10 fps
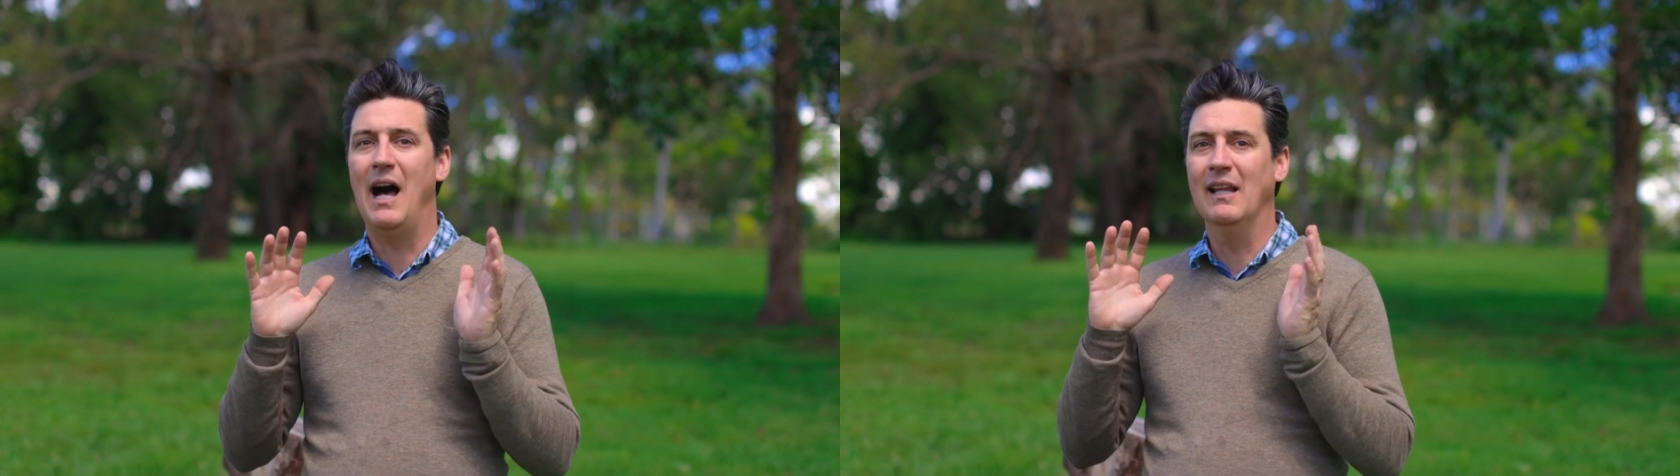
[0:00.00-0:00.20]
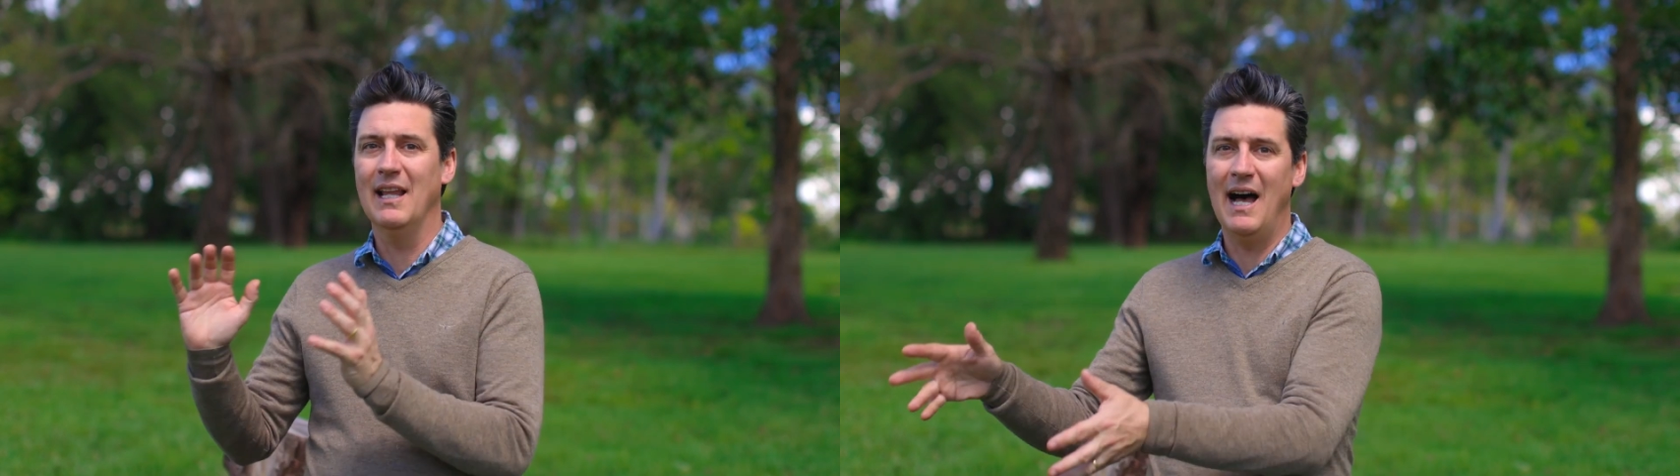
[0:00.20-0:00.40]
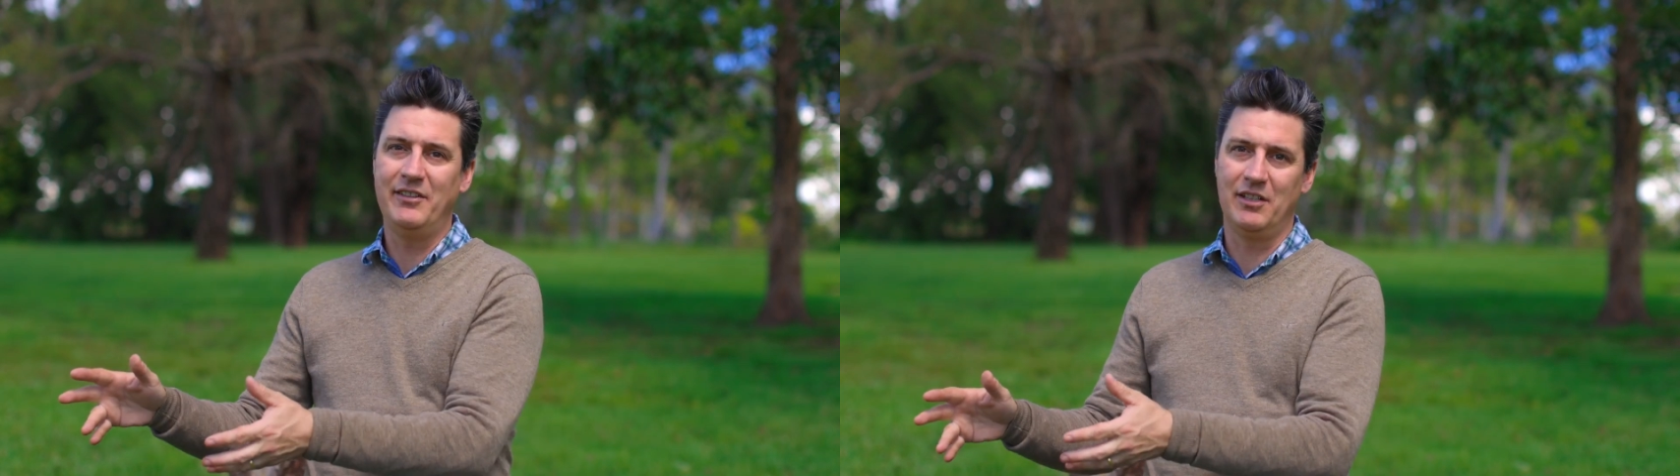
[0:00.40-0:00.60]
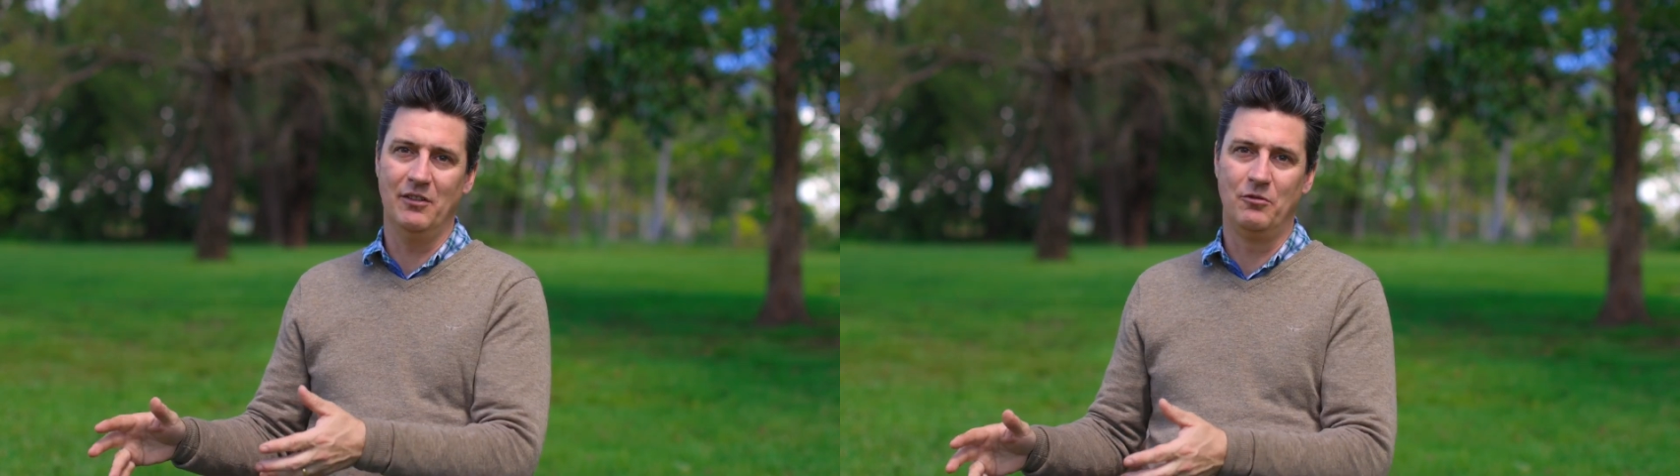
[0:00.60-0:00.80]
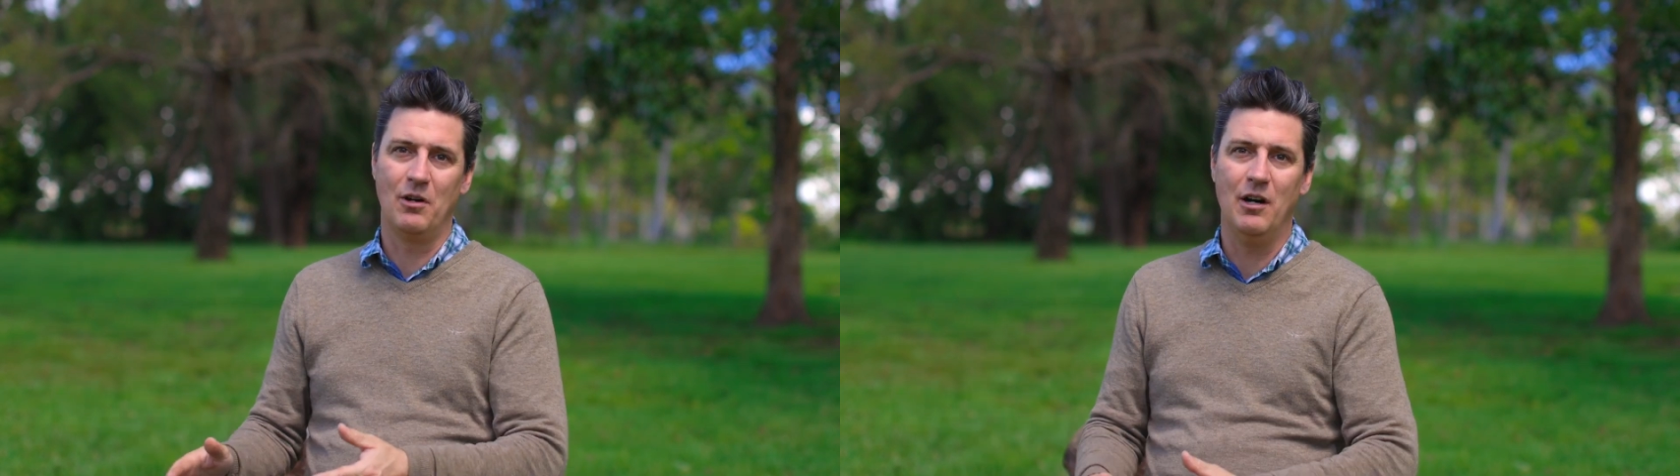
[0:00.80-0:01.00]
a larger
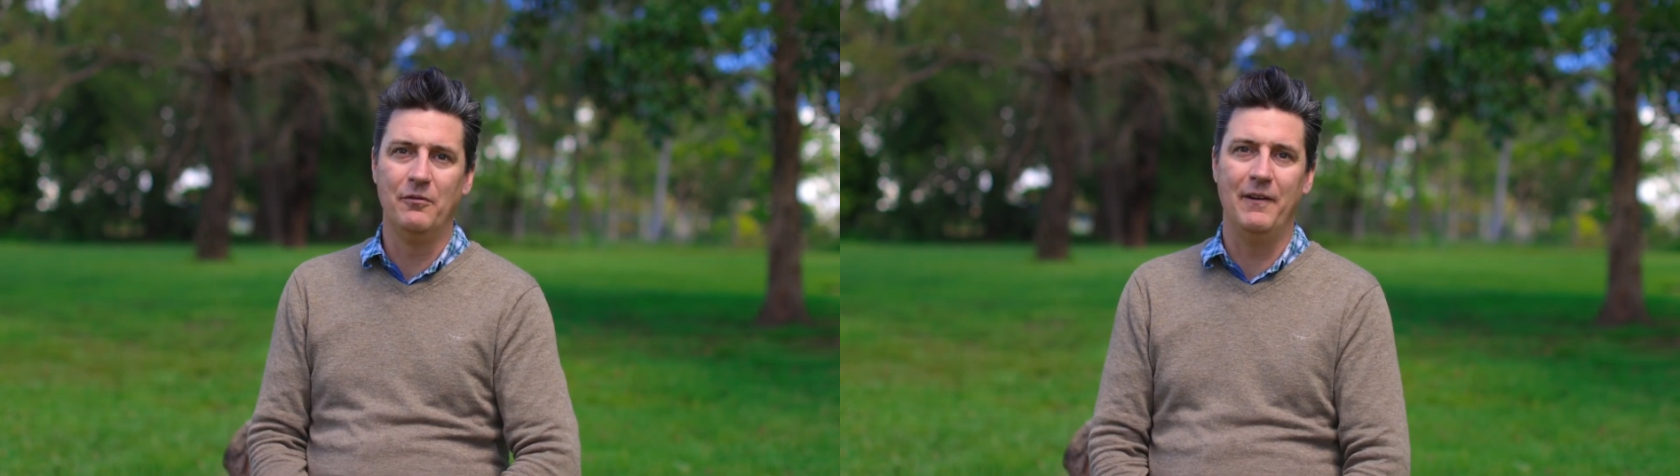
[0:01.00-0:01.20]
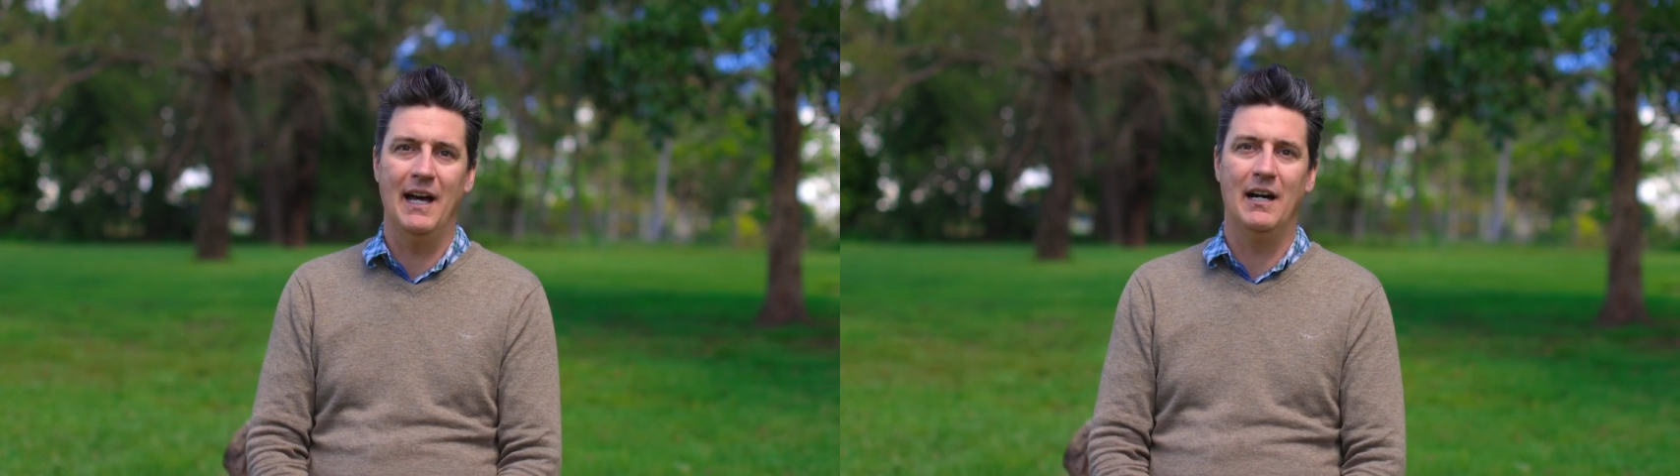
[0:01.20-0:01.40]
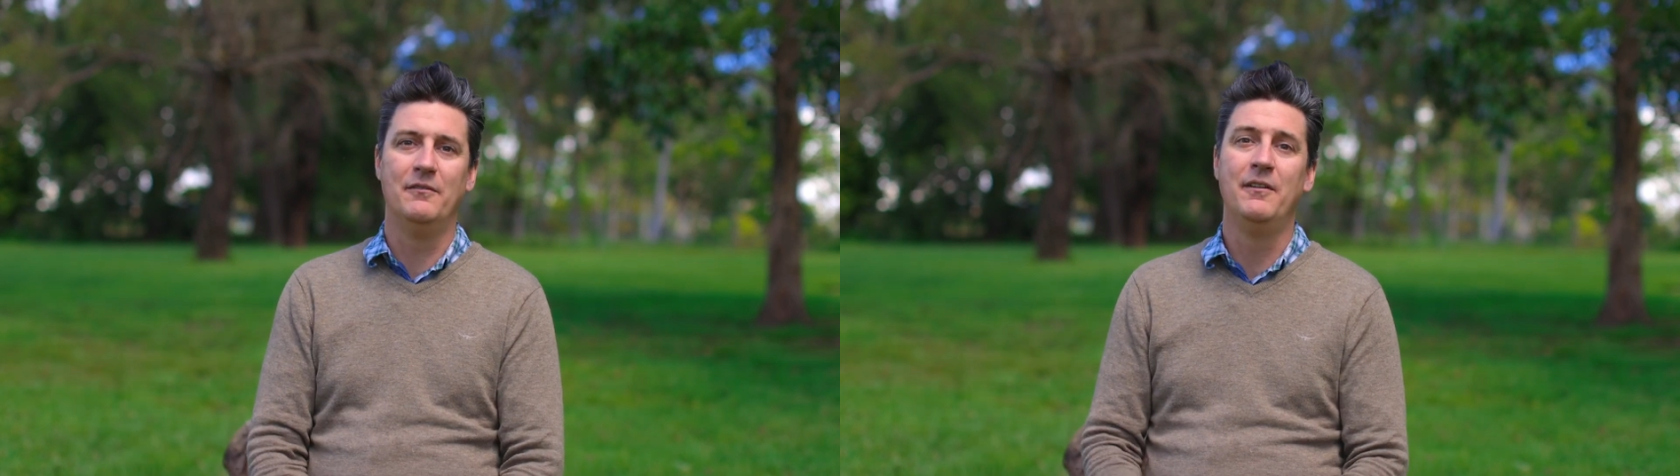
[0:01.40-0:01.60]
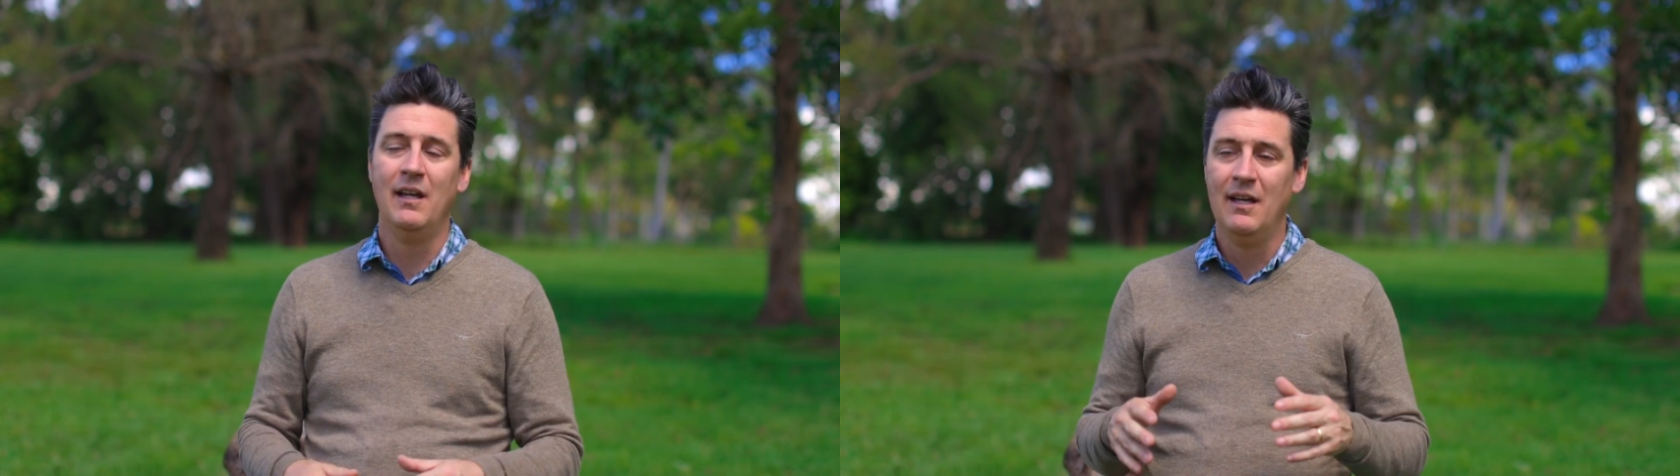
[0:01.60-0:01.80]
control valve,